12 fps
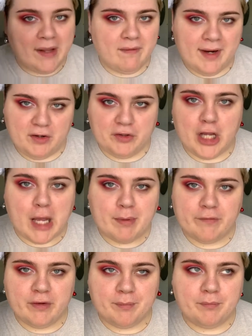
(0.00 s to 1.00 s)
line on top
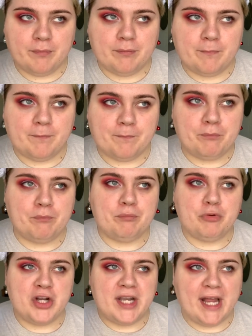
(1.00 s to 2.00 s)
of a
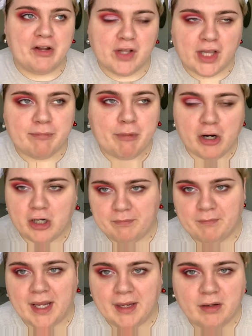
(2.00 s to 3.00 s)
pronounced part of
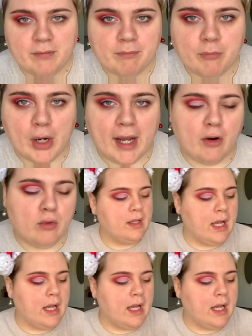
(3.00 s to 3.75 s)
my brow.